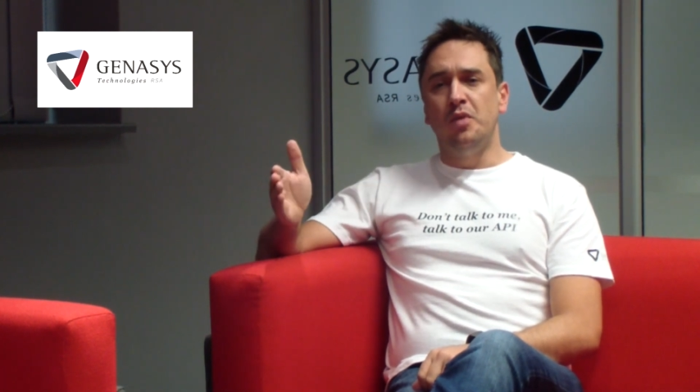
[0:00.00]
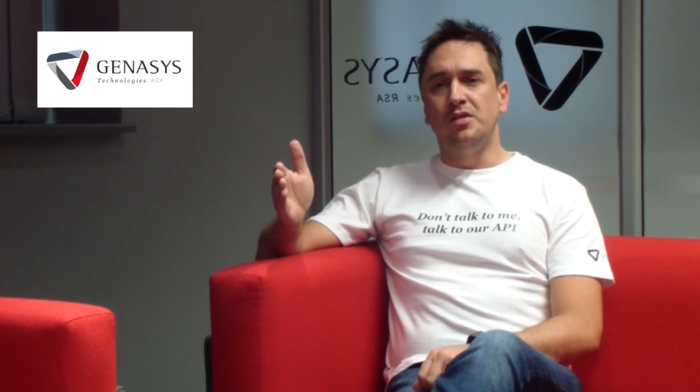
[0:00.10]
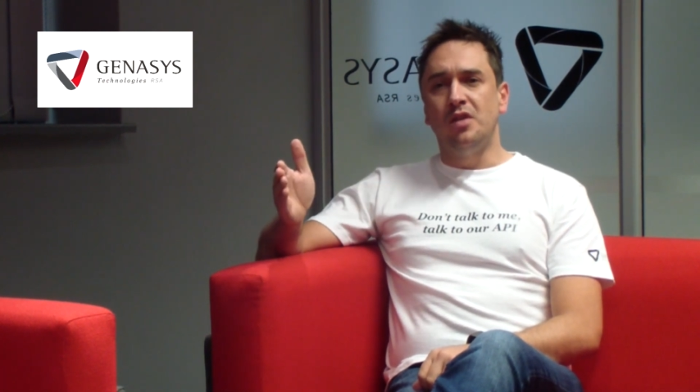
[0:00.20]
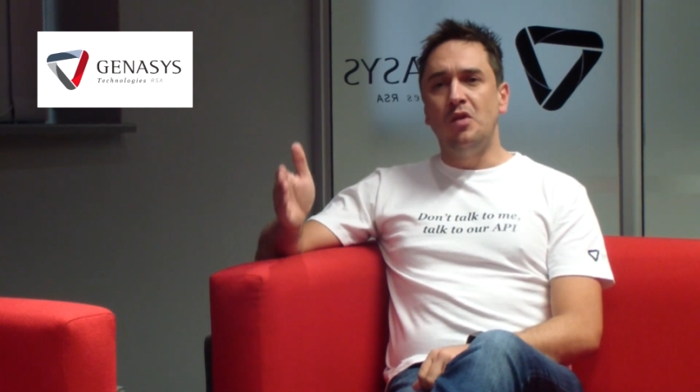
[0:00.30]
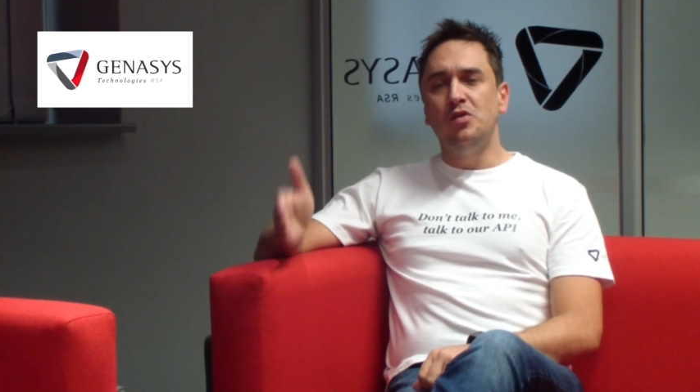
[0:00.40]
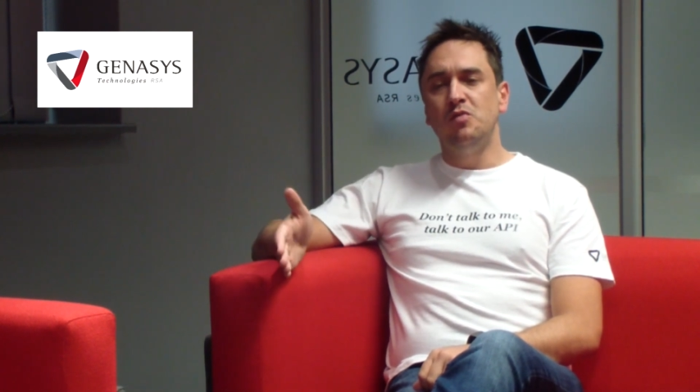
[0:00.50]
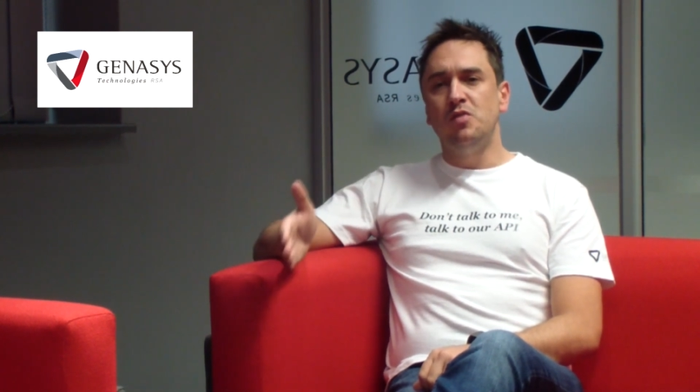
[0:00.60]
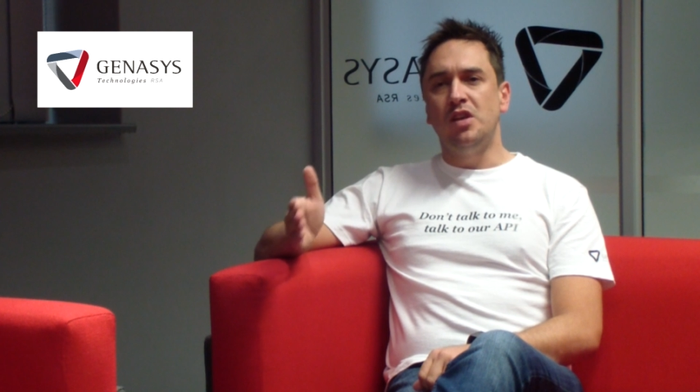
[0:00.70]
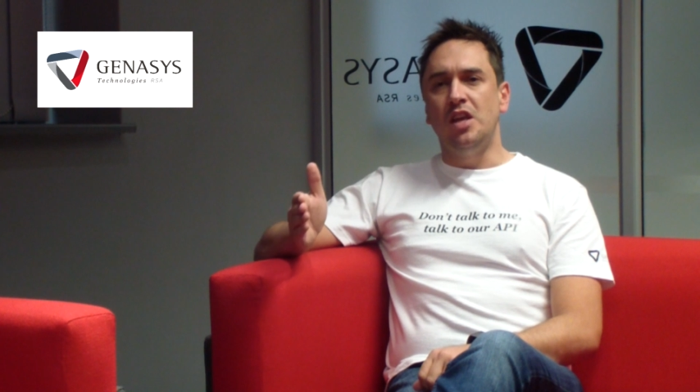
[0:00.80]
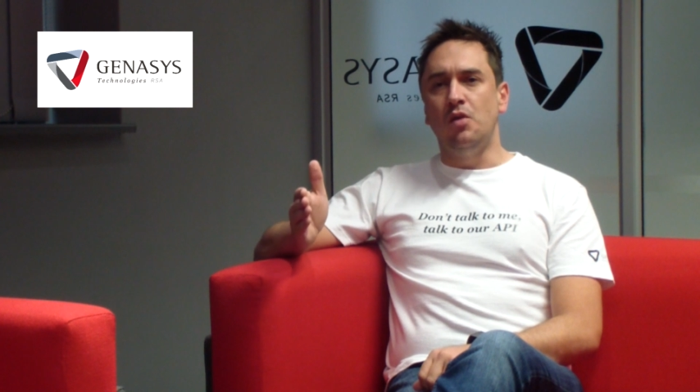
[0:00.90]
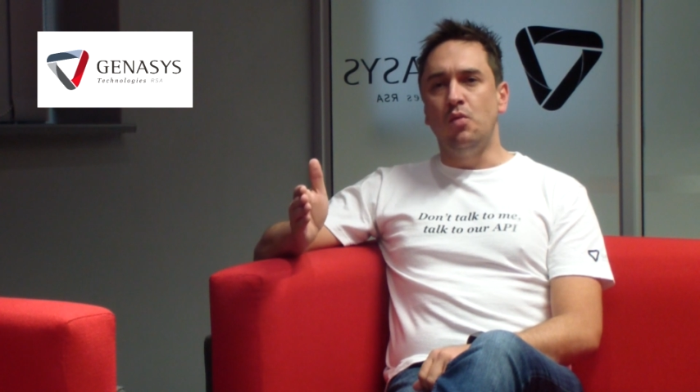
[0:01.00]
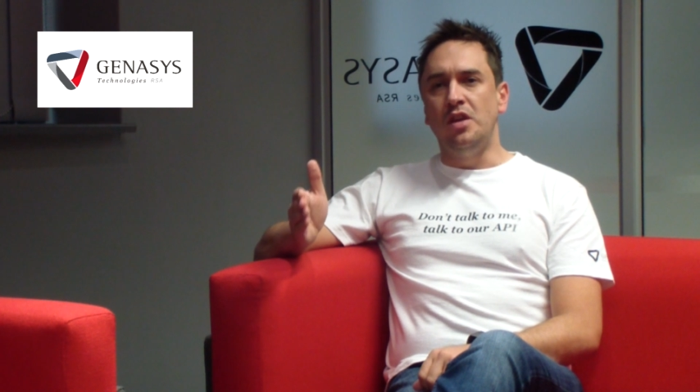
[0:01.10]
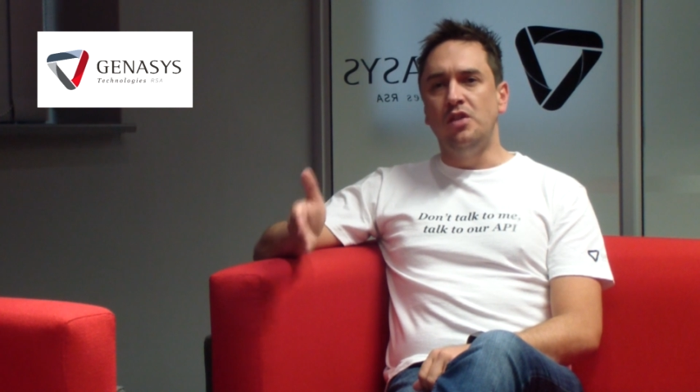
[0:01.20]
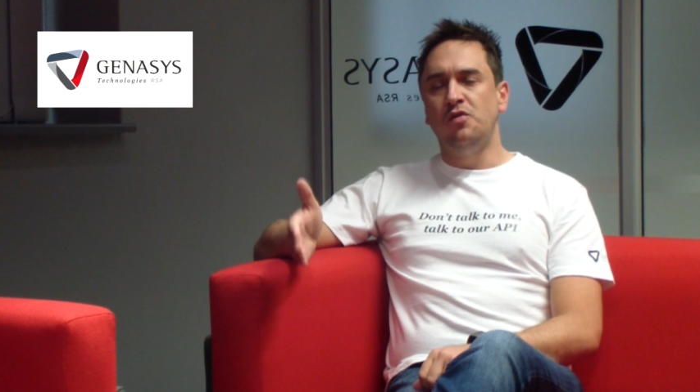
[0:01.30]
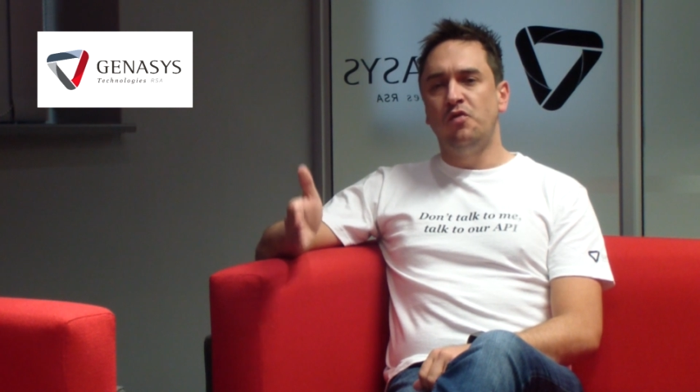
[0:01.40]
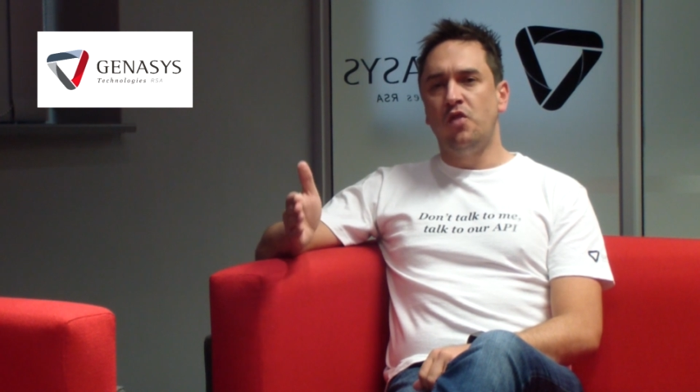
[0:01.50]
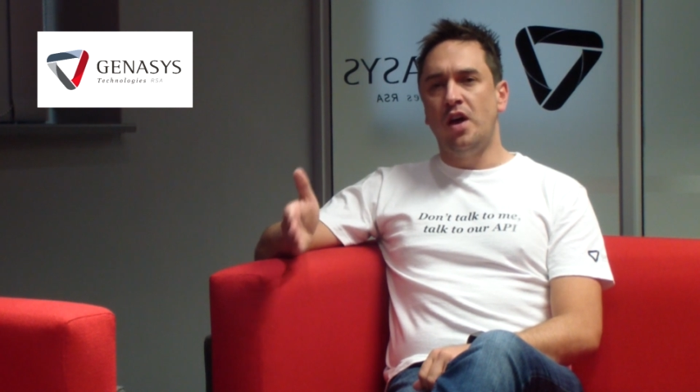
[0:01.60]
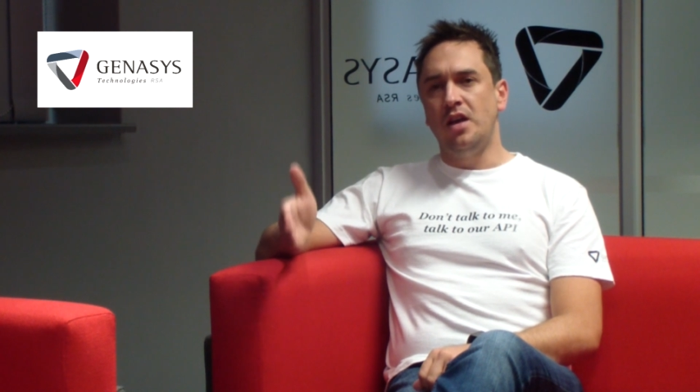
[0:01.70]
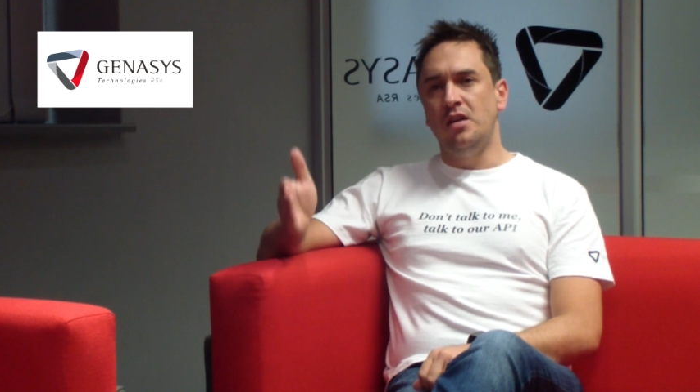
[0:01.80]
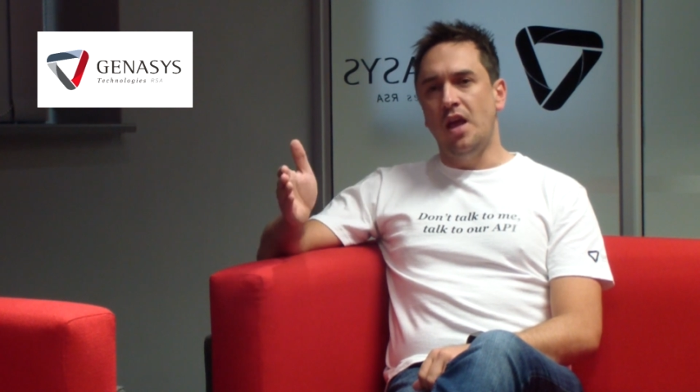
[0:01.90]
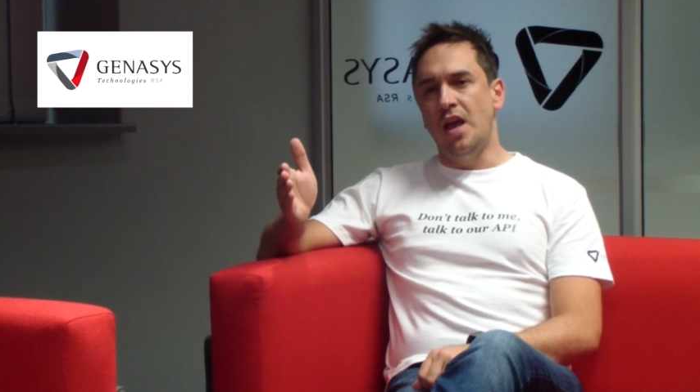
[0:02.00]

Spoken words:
but ultimately we need to find